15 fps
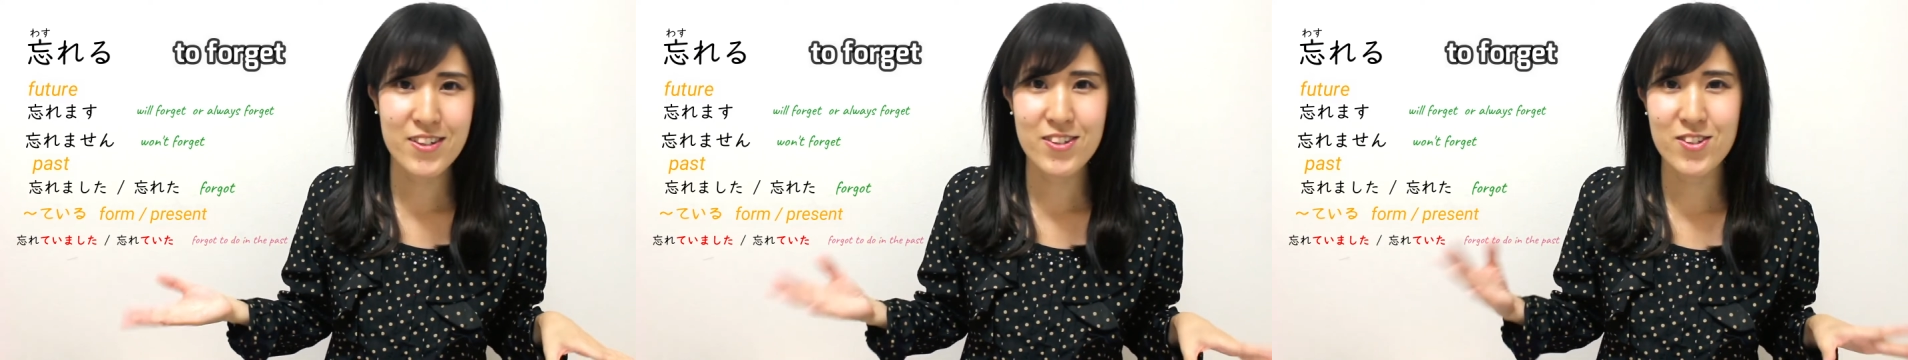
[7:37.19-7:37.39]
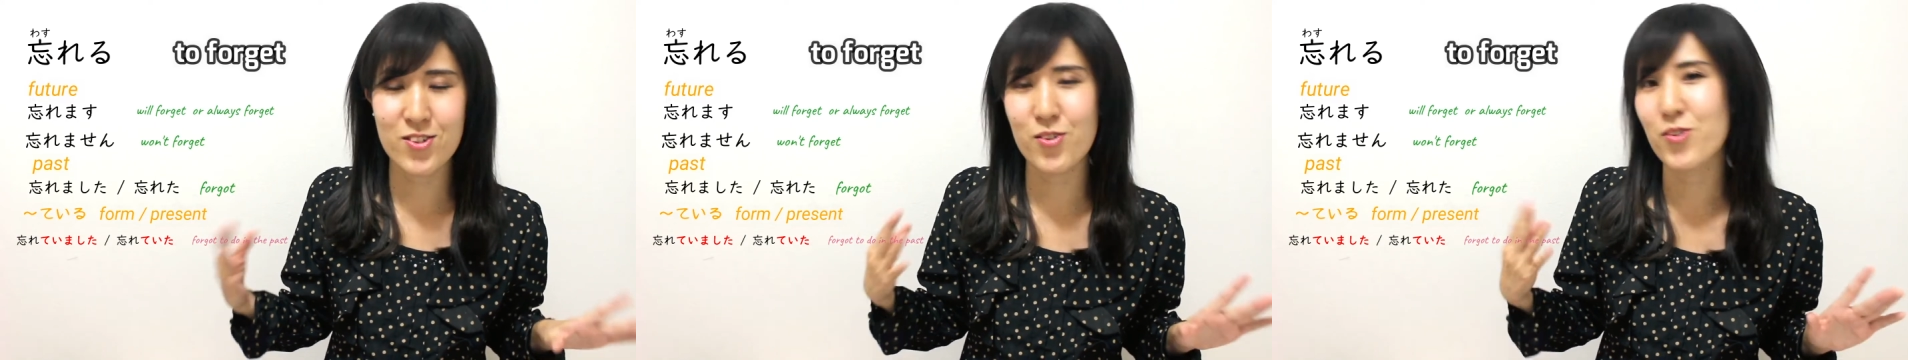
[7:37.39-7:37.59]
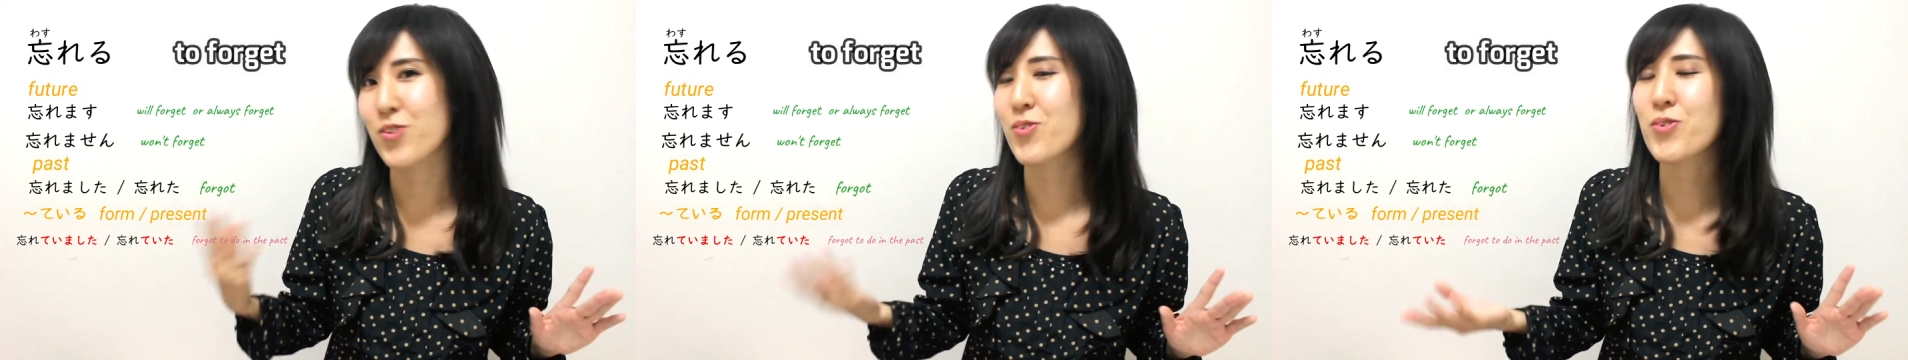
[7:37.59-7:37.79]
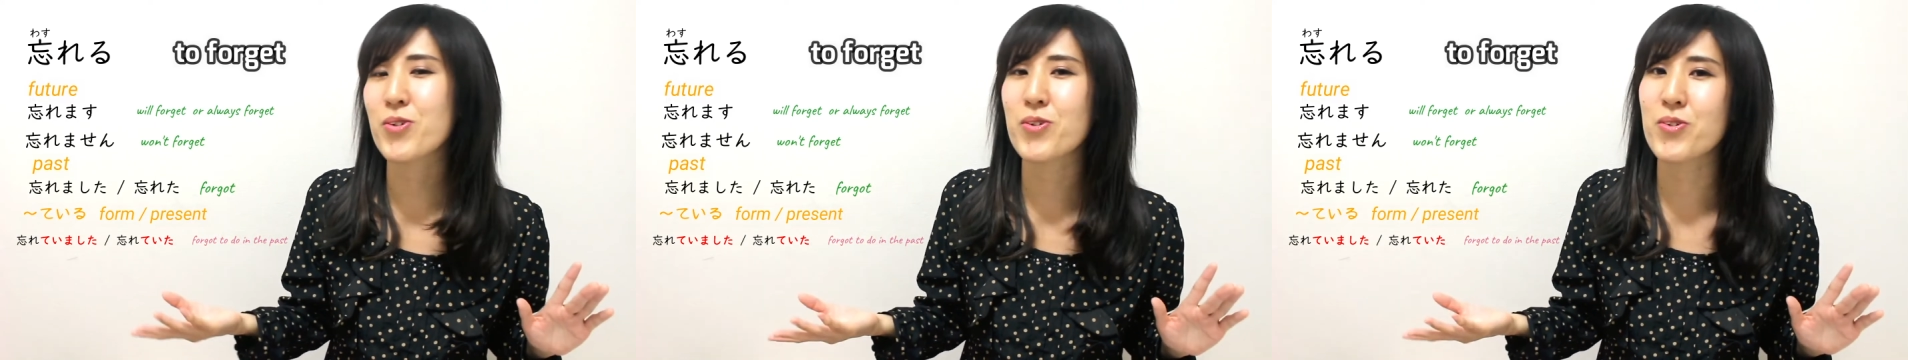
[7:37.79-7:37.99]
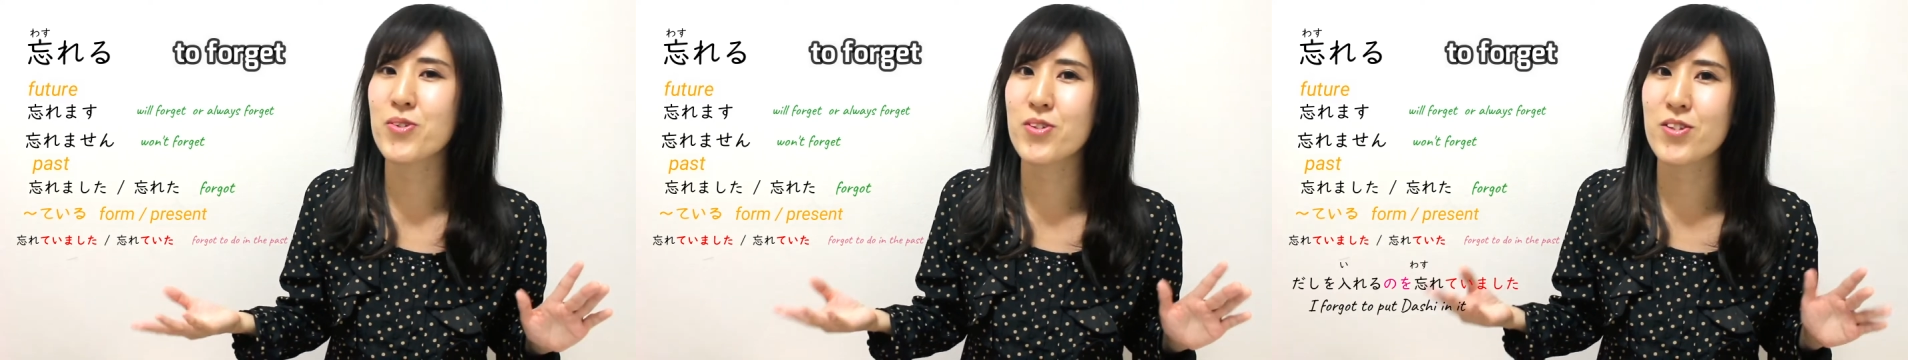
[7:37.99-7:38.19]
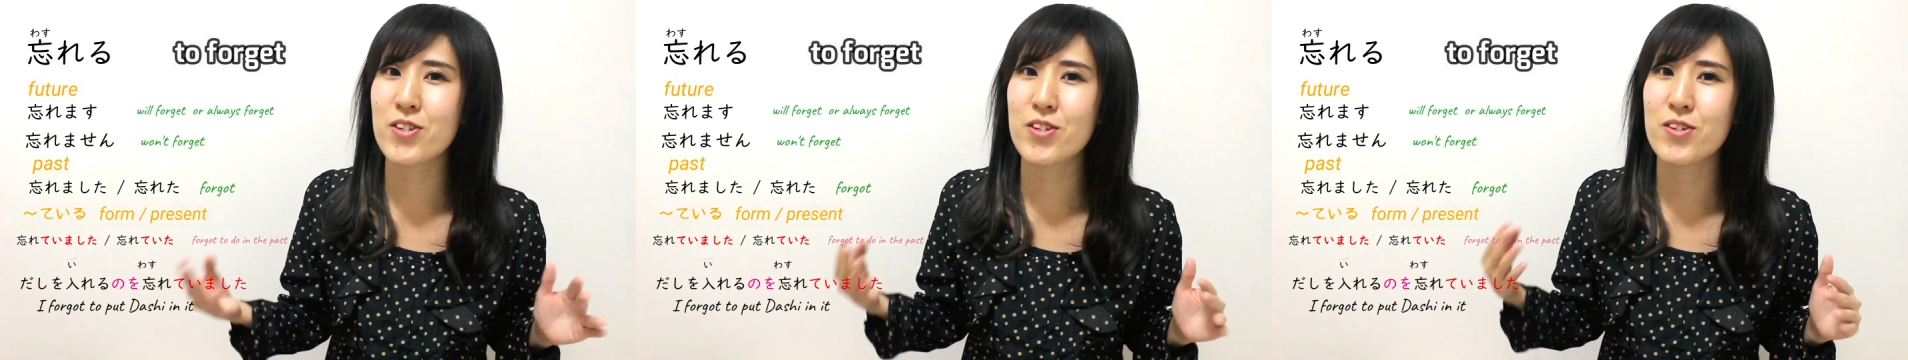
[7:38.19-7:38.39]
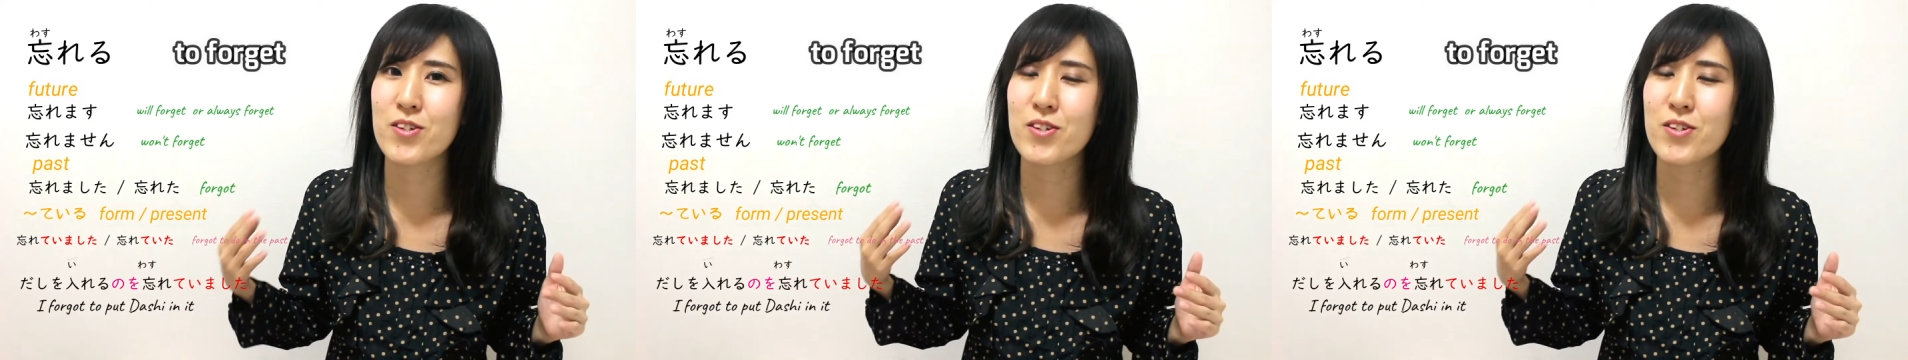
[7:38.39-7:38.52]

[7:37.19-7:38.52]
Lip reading: So you use